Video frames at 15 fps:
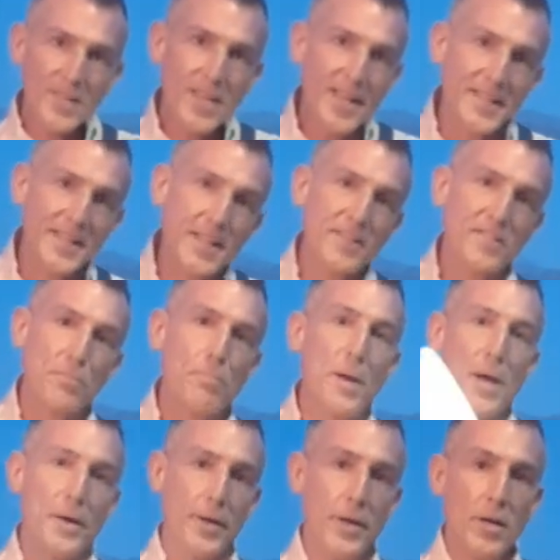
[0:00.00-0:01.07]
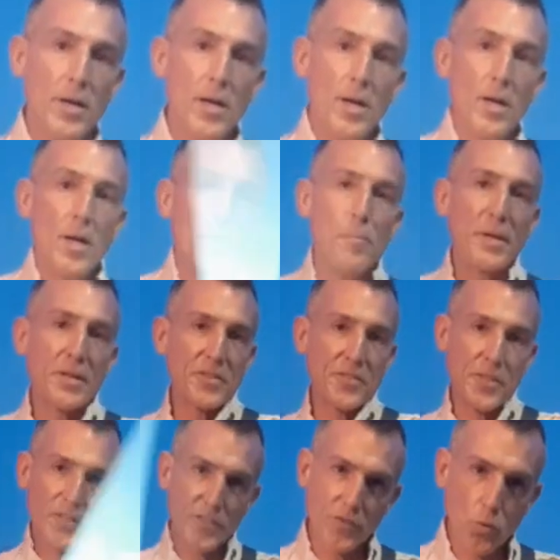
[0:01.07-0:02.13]
it gets better. Because
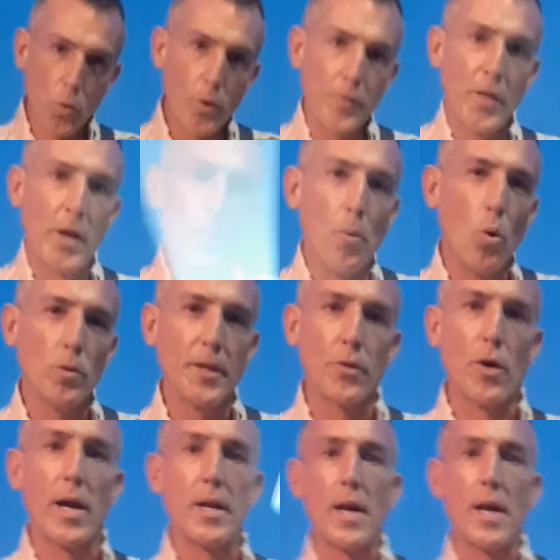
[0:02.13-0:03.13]
this sword that I'm holding right